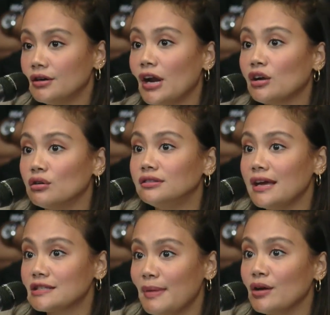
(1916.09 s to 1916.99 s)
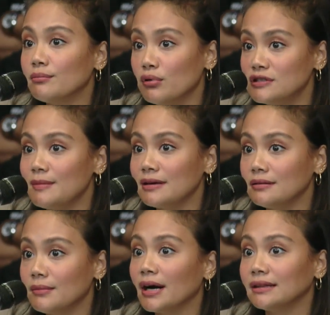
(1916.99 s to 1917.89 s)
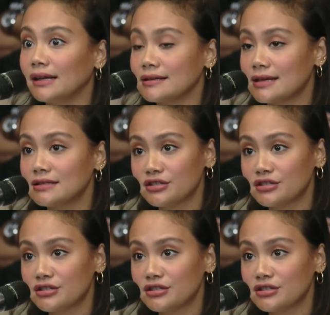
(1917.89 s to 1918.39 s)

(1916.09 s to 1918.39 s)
recognized by Ombudsman Martires kasi